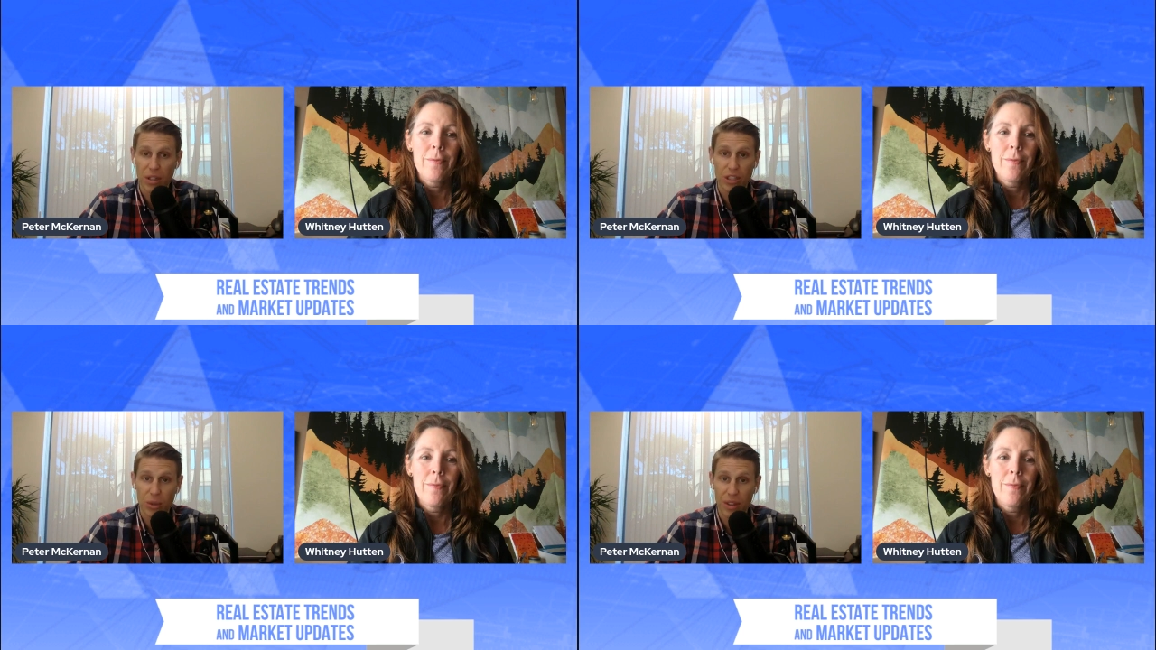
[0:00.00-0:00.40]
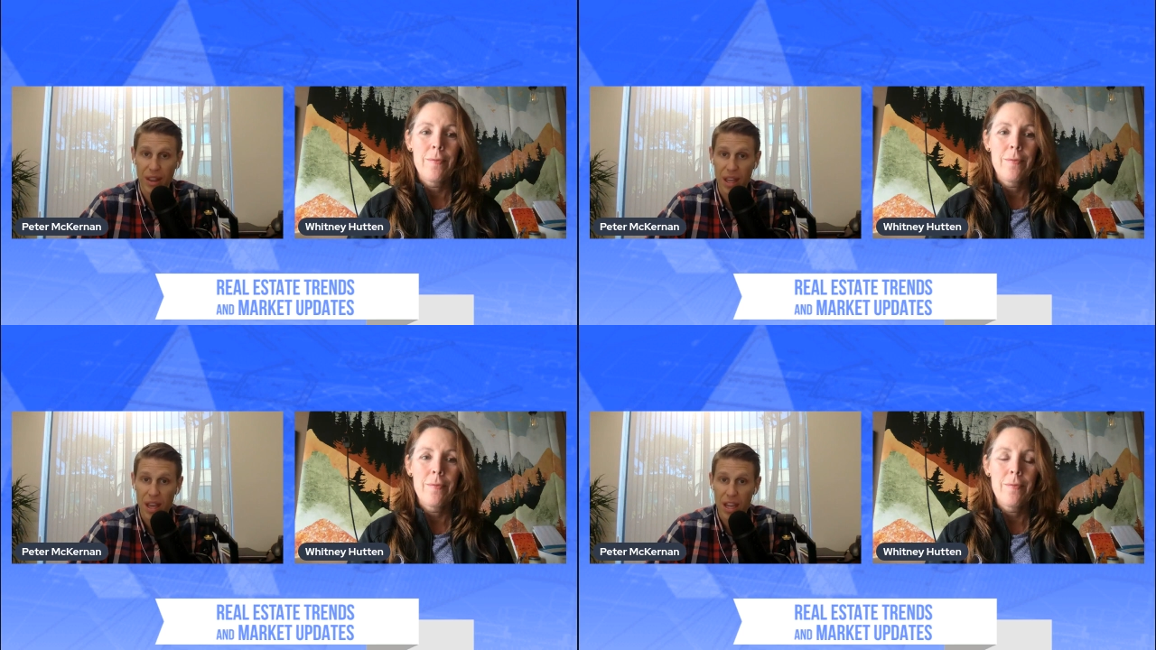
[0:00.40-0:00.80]
Speaker 1: and
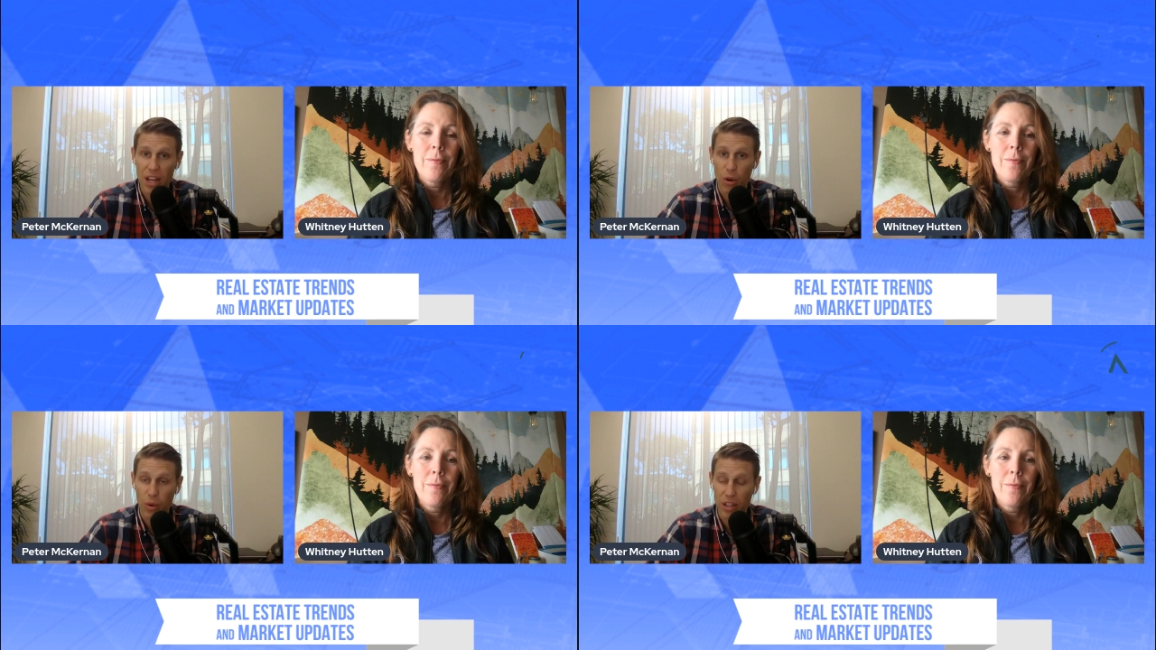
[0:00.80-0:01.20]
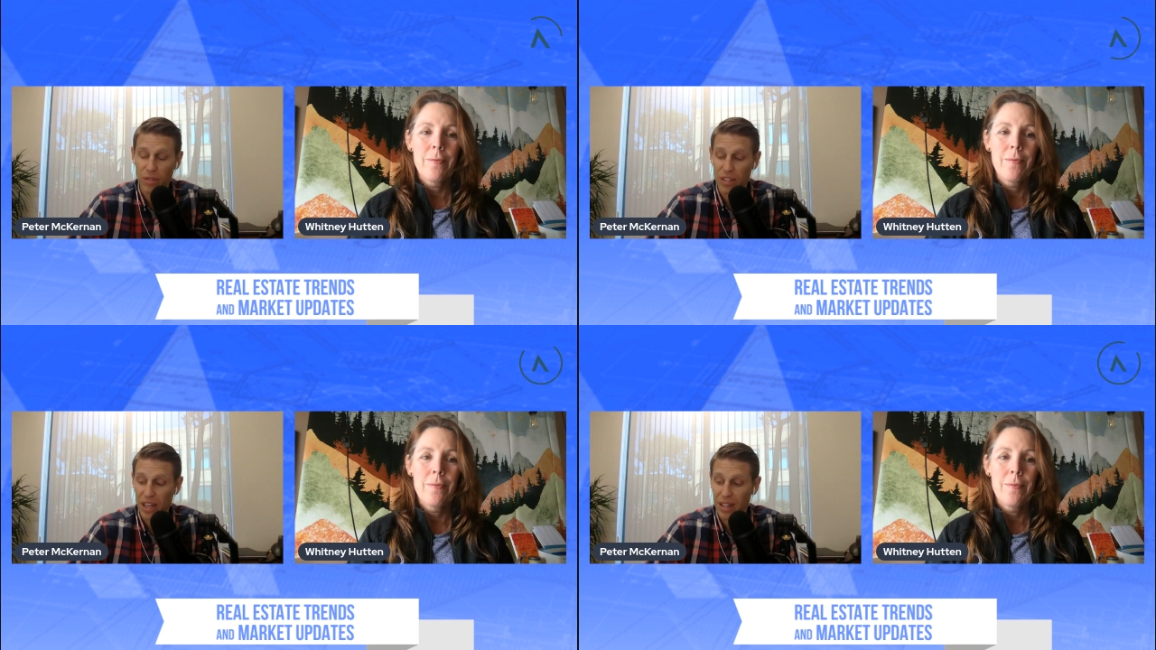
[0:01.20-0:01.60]
doing you know what
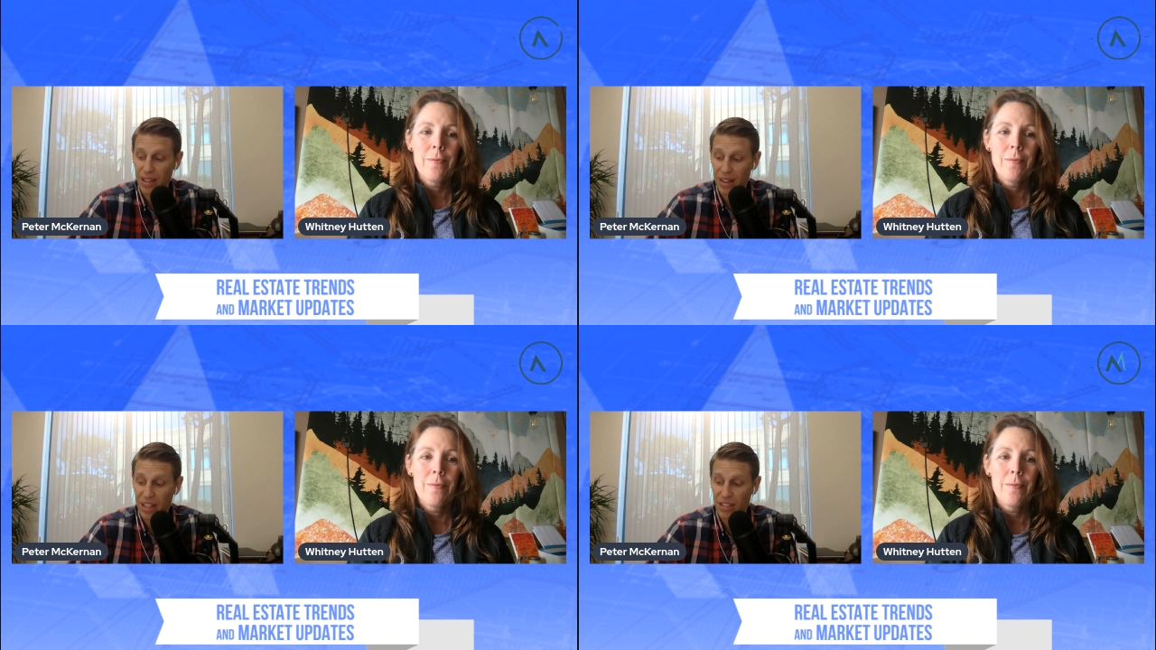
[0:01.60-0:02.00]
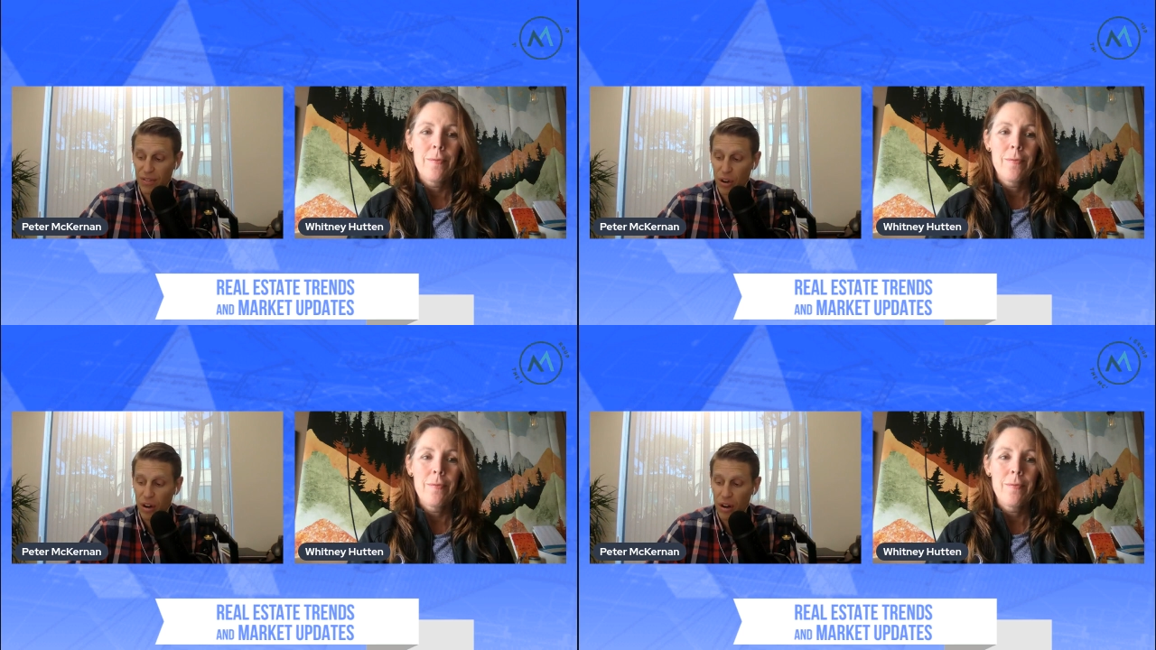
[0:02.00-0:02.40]
you've done thus
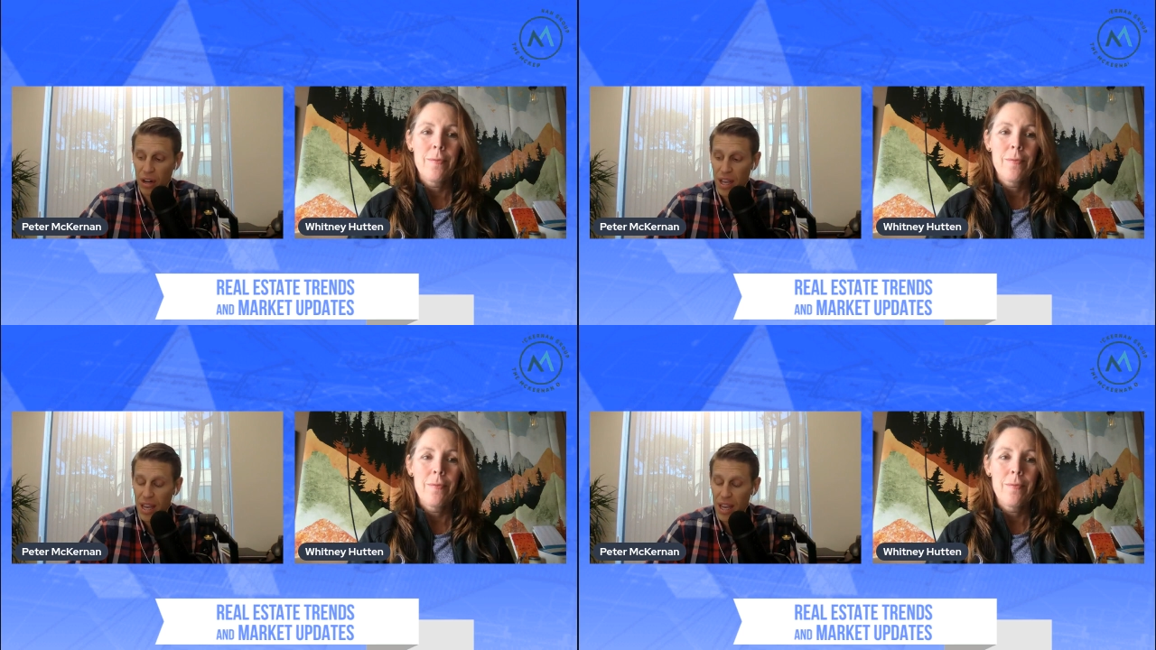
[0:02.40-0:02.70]
far.